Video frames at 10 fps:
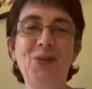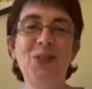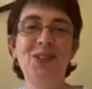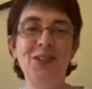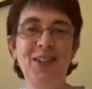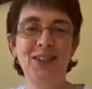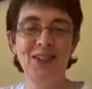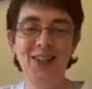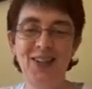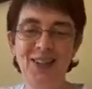read
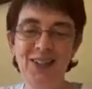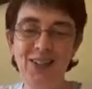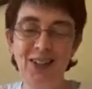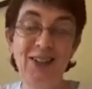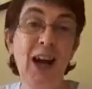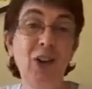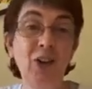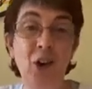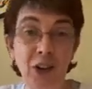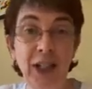tonight is
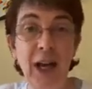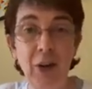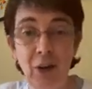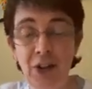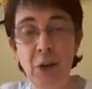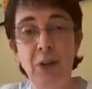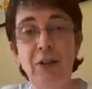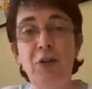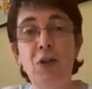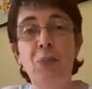Tawny Owl. It's one of
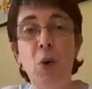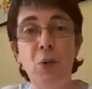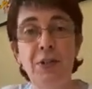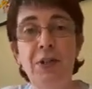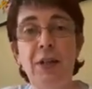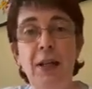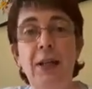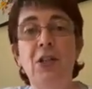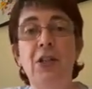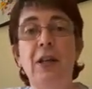the first poems in the
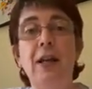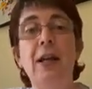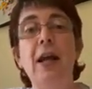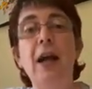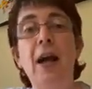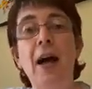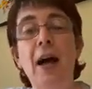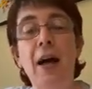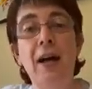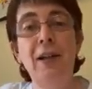collection,
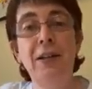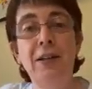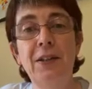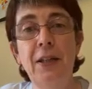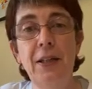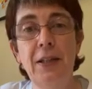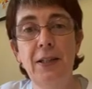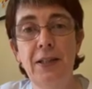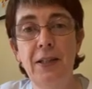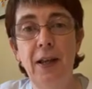and
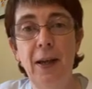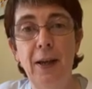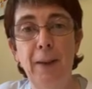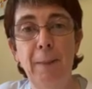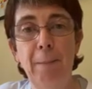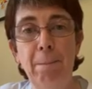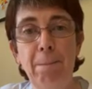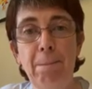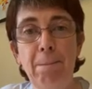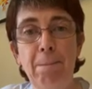it's
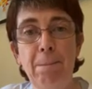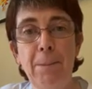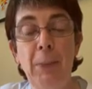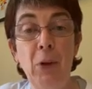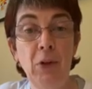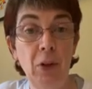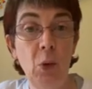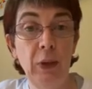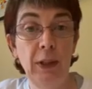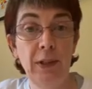about the
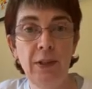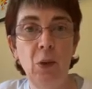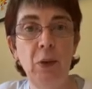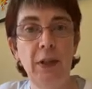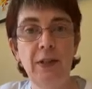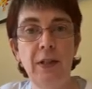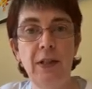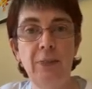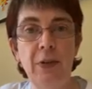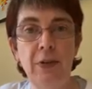loneliness I
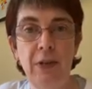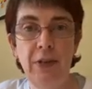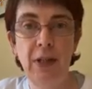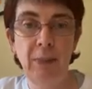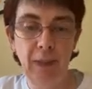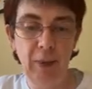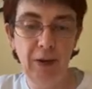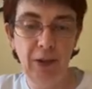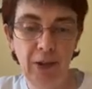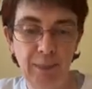experienced in my
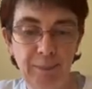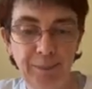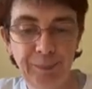marriage.